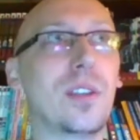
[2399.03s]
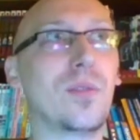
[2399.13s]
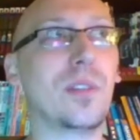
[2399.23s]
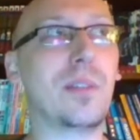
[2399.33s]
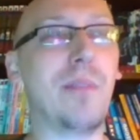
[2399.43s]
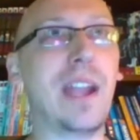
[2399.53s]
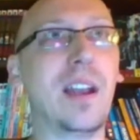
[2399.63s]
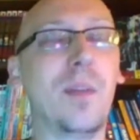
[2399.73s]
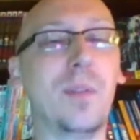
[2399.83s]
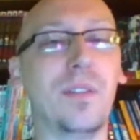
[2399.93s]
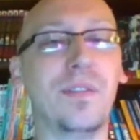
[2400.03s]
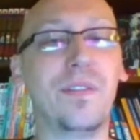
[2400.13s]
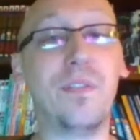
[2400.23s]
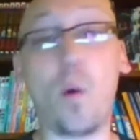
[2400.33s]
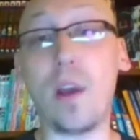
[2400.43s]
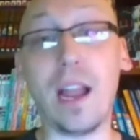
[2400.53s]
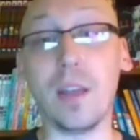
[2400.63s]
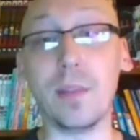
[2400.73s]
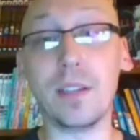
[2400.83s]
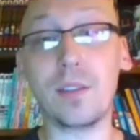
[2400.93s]
is really made up of 4
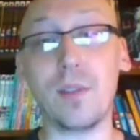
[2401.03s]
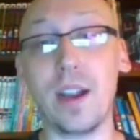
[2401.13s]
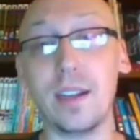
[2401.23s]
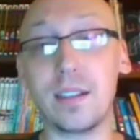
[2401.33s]
elements, right?